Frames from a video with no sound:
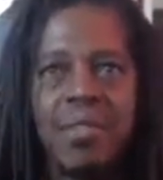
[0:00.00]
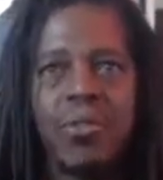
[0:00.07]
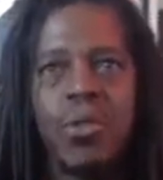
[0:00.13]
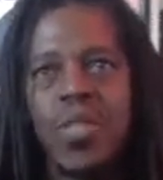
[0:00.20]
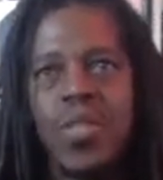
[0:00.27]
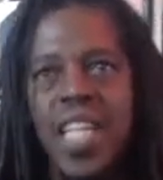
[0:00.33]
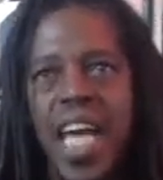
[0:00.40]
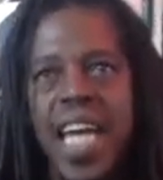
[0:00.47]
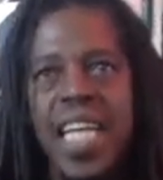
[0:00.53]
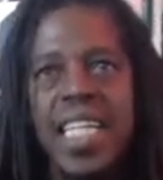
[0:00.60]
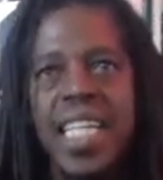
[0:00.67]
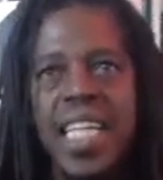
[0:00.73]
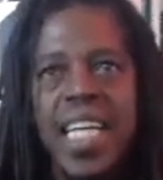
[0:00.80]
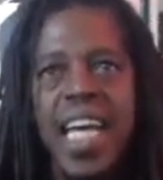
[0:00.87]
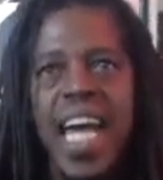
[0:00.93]
If you
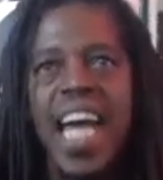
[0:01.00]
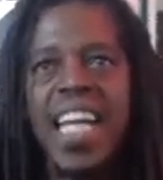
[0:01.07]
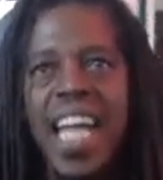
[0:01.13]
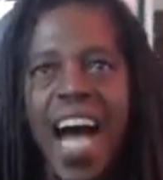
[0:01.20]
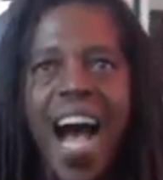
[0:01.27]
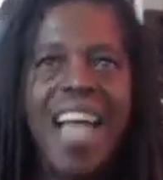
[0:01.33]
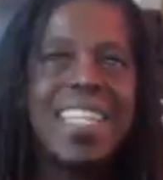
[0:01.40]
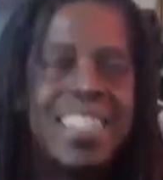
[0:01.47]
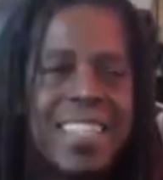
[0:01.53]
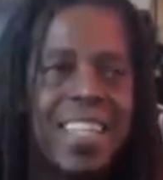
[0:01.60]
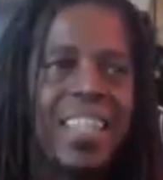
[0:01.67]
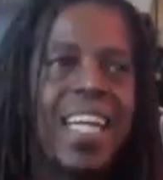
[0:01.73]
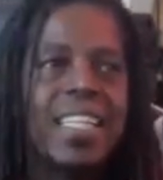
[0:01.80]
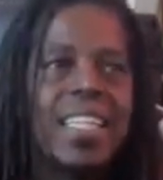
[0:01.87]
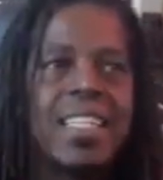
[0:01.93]
take and
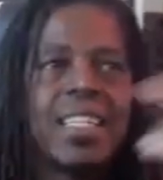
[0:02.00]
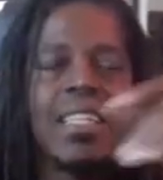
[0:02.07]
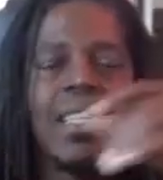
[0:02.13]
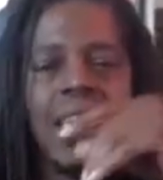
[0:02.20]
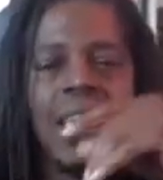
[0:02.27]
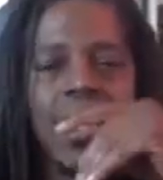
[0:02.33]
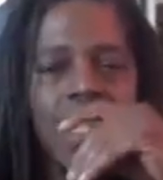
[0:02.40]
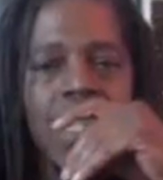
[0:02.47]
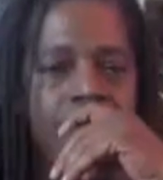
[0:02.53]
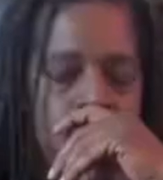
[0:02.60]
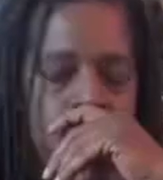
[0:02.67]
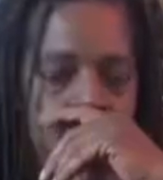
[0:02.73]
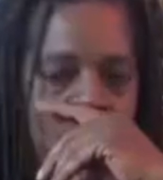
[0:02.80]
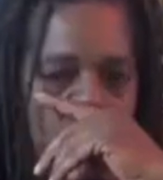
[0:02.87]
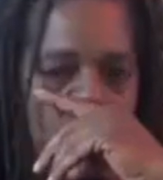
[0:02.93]
isolate
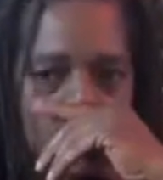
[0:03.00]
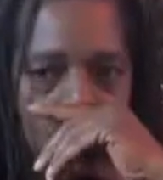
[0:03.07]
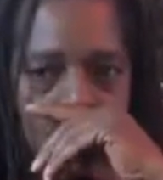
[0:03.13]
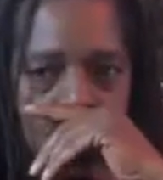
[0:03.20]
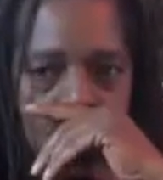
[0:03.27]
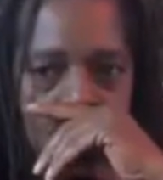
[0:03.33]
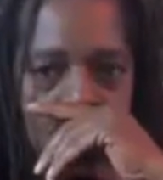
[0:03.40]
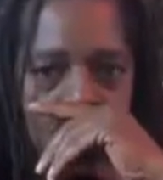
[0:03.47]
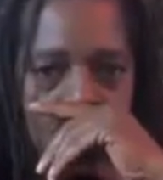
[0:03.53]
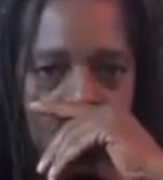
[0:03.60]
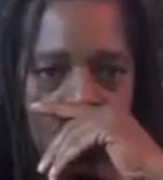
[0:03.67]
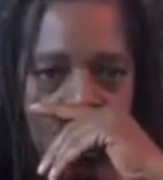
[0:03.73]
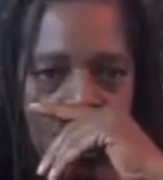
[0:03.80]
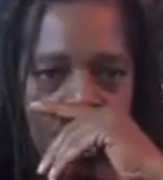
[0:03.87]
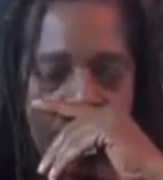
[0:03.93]
individuals
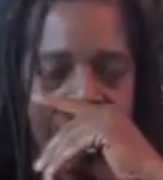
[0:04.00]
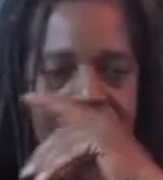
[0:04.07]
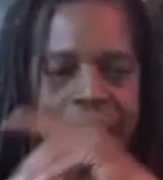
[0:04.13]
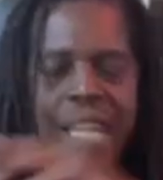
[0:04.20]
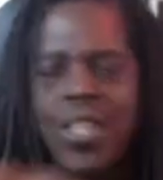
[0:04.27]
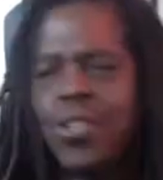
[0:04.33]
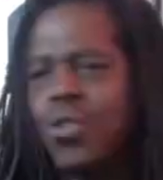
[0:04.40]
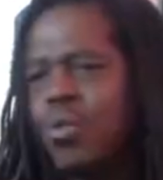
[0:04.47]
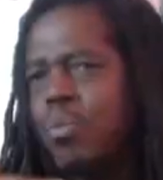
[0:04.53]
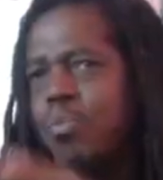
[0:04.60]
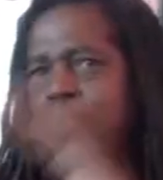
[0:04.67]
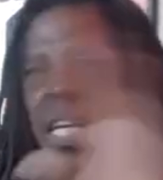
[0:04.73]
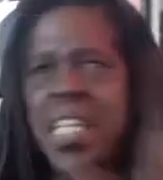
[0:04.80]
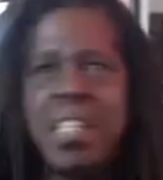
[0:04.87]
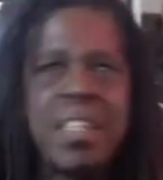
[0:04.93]
and you
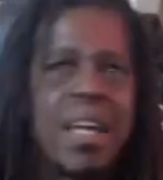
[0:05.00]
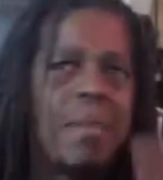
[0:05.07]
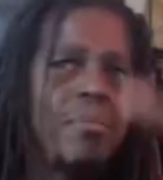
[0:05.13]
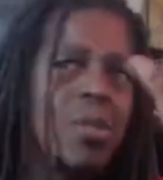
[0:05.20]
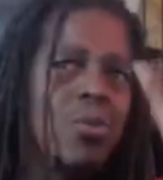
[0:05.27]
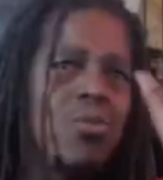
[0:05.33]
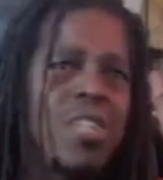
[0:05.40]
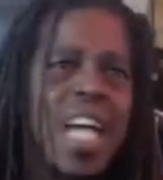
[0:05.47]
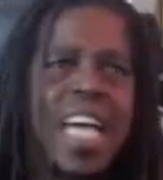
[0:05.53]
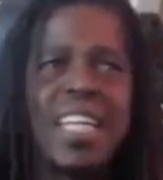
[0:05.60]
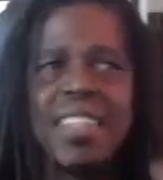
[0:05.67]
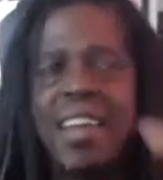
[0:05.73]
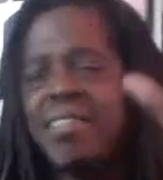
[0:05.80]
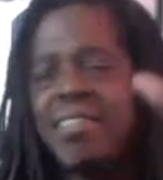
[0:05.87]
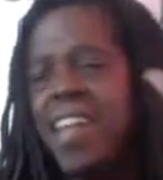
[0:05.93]
beat them, you
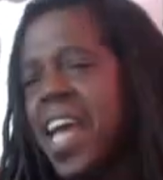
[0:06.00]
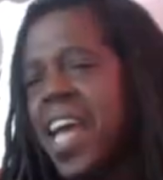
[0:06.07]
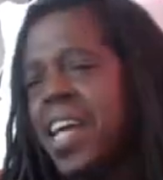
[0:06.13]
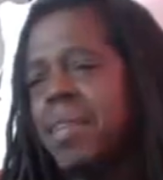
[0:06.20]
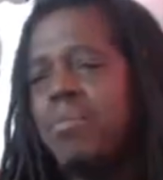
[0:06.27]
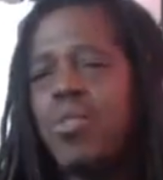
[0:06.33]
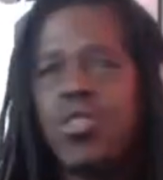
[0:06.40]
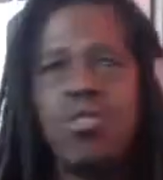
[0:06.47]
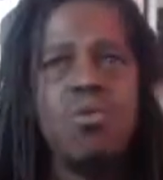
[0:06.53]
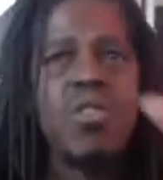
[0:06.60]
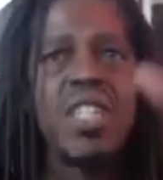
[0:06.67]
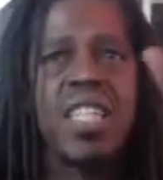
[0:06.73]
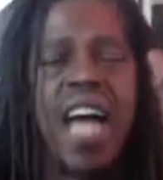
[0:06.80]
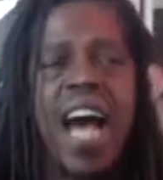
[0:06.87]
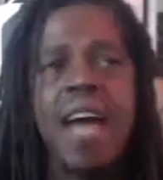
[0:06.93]
take their names, you
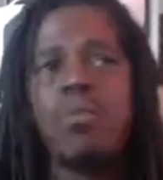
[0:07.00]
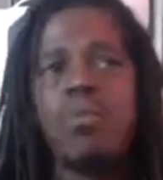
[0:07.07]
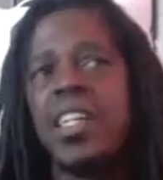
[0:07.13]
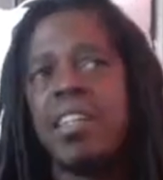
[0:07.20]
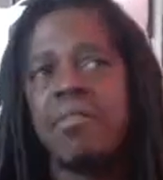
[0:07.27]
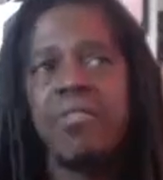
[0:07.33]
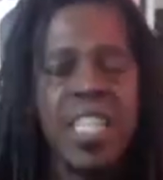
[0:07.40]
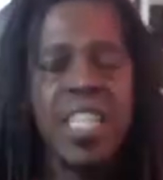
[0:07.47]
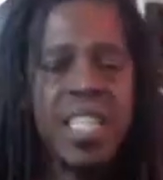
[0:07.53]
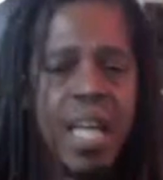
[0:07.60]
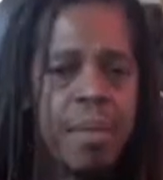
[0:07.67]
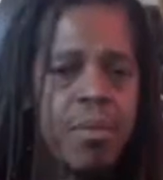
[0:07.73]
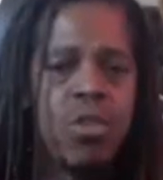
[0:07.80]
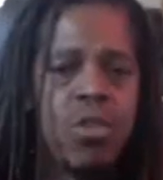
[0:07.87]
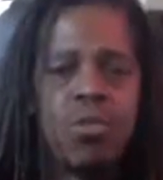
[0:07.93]
decide when to feed
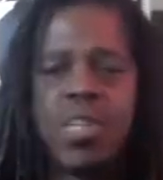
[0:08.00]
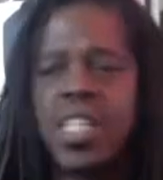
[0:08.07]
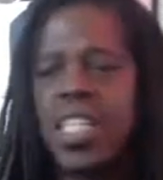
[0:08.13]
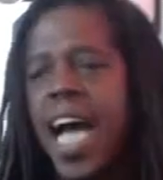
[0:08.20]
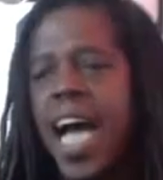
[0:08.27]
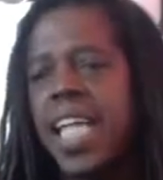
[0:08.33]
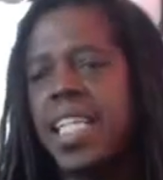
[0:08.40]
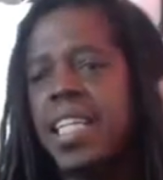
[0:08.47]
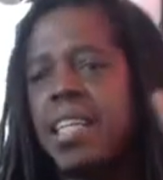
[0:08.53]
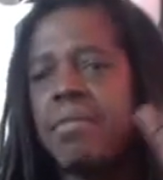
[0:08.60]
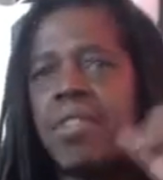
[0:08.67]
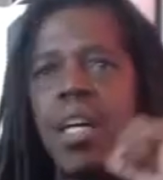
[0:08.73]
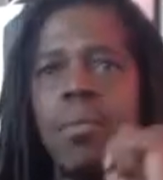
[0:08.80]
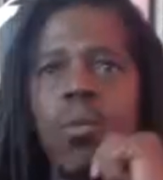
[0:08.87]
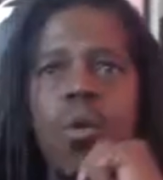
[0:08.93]
them, you decide to
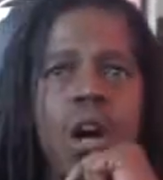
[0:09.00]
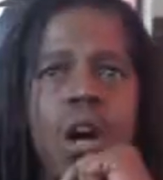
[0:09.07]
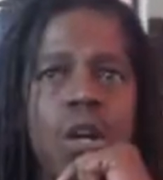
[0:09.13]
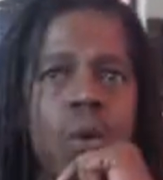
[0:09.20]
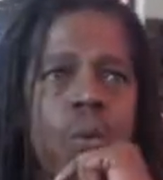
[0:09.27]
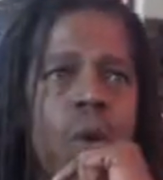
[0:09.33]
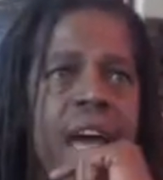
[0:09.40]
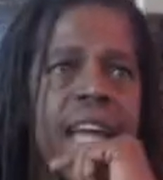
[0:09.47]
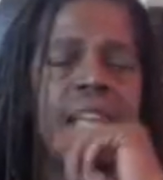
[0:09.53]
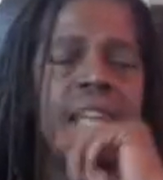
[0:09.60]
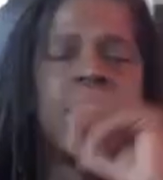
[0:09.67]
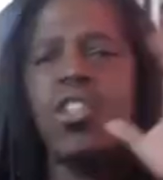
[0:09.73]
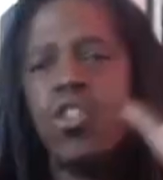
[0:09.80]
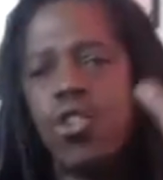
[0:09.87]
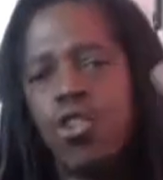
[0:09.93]
give them water when,
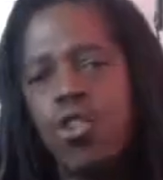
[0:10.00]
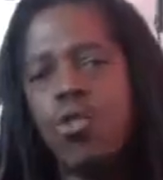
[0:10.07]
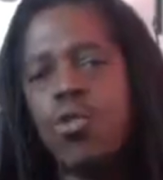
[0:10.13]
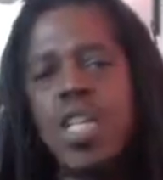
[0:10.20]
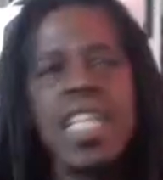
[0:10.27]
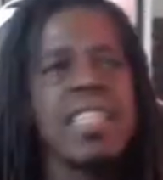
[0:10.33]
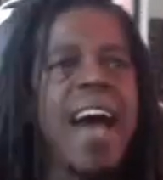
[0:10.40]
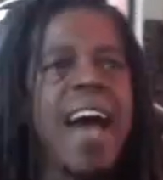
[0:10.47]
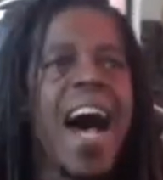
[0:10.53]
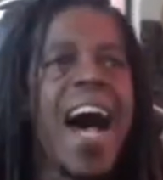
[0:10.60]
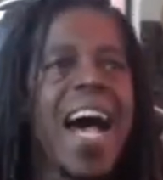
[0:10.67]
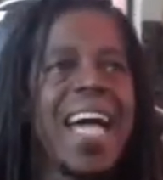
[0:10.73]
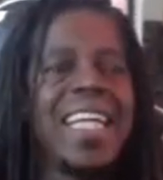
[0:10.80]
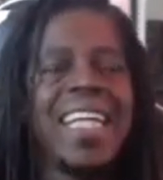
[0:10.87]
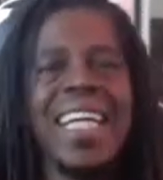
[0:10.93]
you
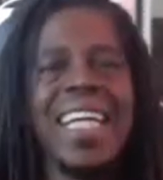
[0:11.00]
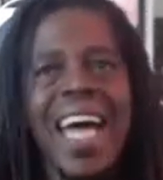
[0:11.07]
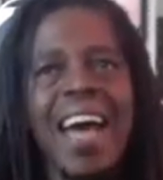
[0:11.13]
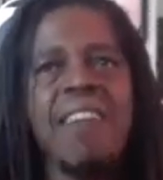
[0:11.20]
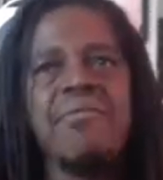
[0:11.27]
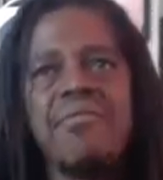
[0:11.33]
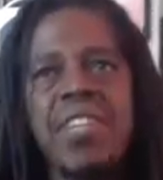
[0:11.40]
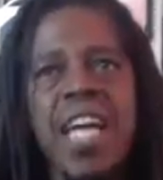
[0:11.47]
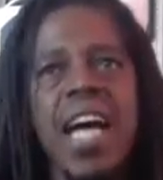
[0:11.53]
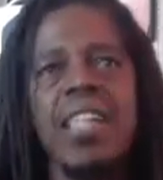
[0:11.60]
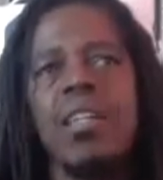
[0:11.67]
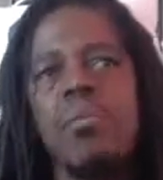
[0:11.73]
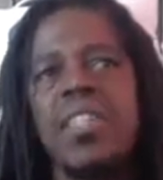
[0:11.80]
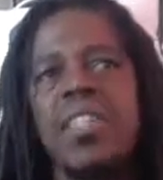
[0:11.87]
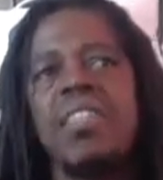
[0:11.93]
decide every
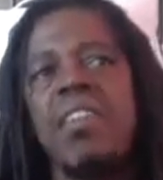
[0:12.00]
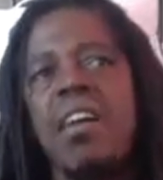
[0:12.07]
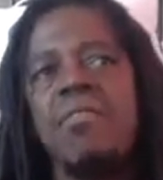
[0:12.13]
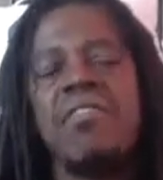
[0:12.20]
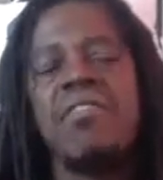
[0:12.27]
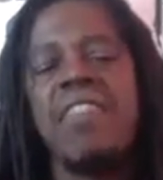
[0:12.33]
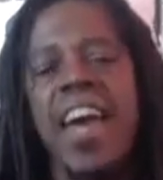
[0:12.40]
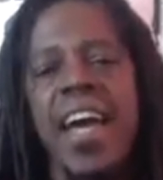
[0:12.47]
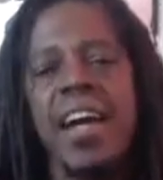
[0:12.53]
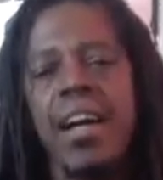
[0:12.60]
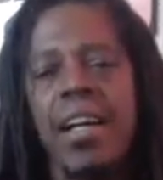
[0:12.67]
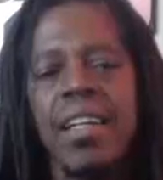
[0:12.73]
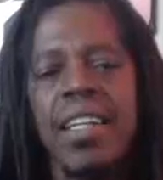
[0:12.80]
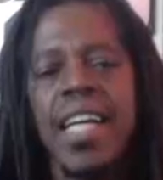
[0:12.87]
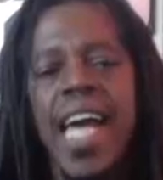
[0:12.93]
element of
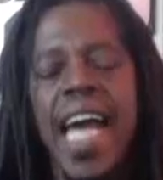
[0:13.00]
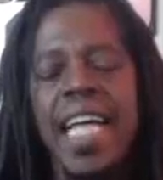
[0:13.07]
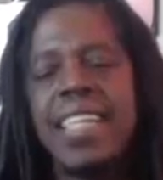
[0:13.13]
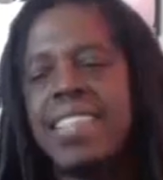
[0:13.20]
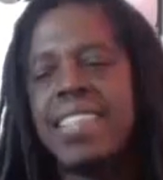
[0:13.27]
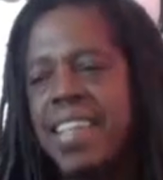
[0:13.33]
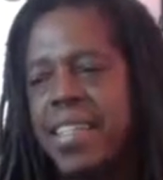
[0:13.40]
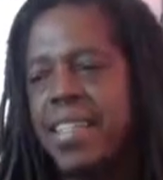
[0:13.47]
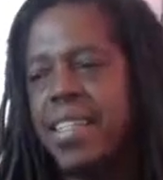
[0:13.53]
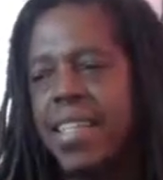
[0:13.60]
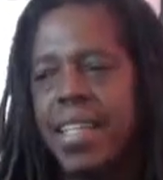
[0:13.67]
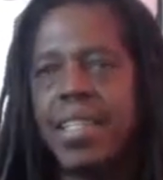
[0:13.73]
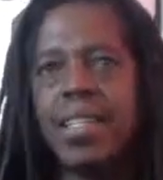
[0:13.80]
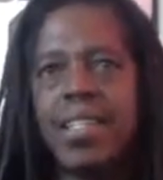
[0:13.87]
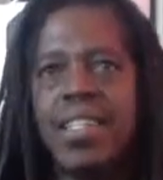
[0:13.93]
their
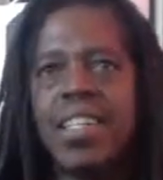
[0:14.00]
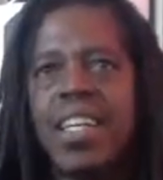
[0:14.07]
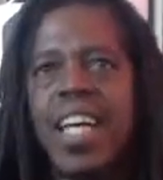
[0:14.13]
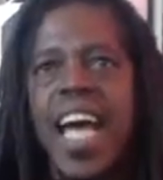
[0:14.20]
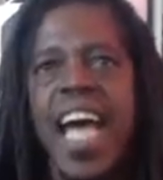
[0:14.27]
existence.